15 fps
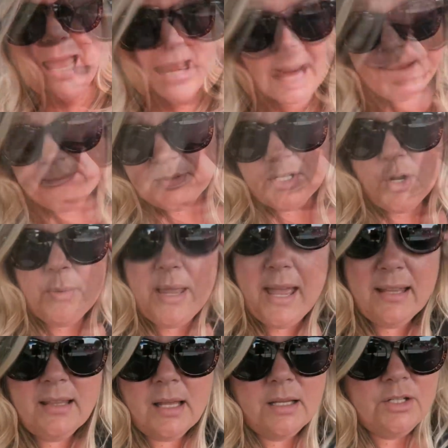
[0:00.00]
All right, so we
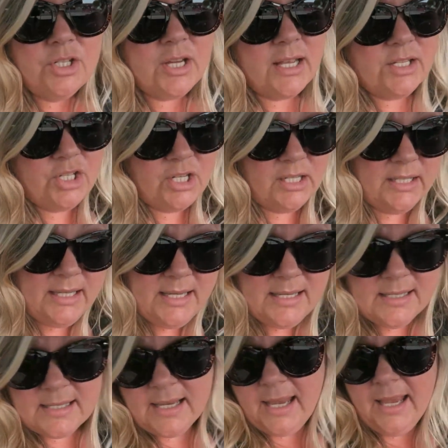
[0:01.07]
had lunch at
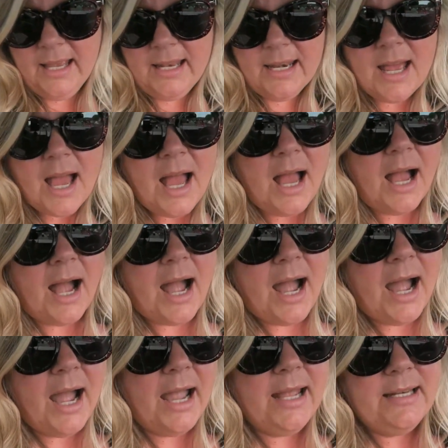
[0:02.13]
Chili's, and
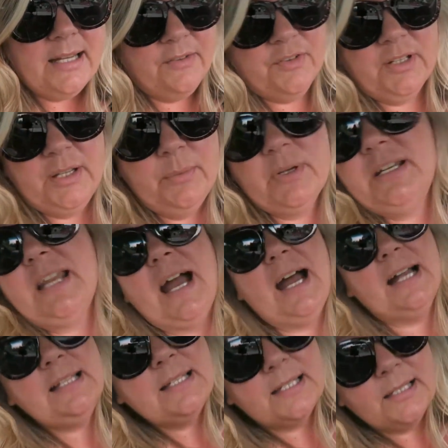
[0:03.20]
I definitely would
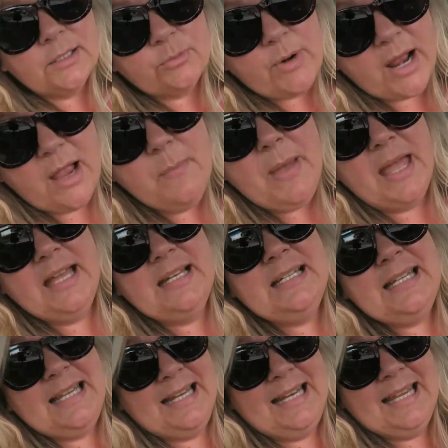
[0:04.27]
not recommend
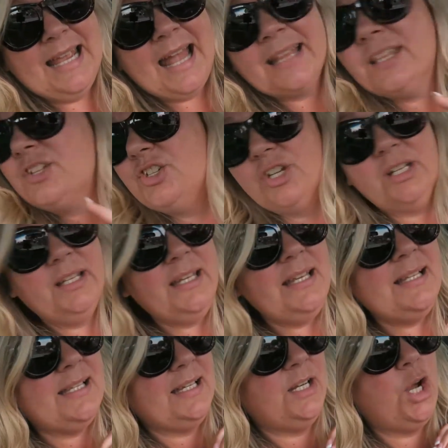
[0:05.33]
eating at the
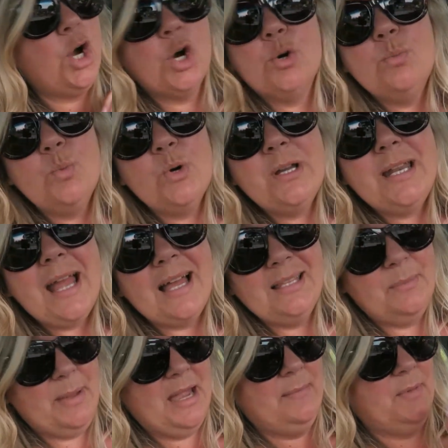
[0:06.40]
Chili's in Homewood,
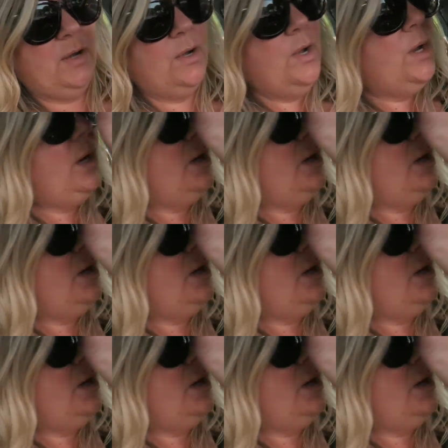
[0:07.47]
Alabama,